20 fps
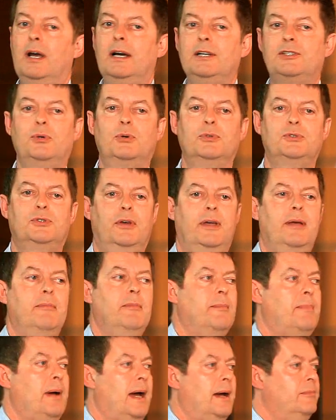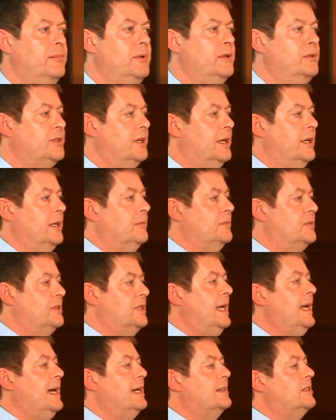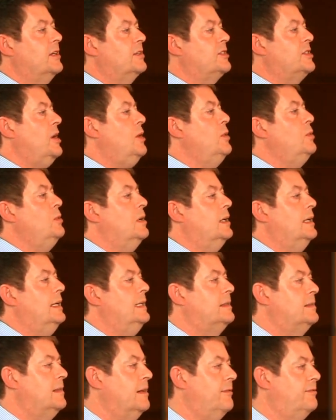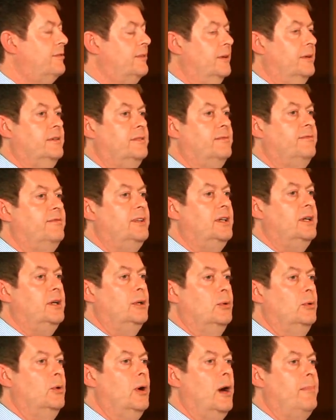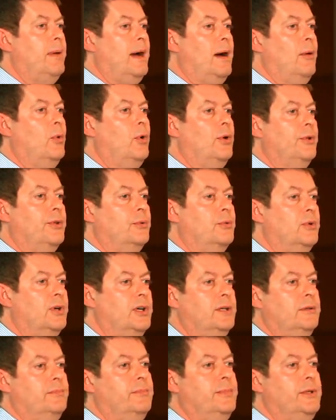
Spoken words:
I talk to him about museums, he has a totally different view about what the word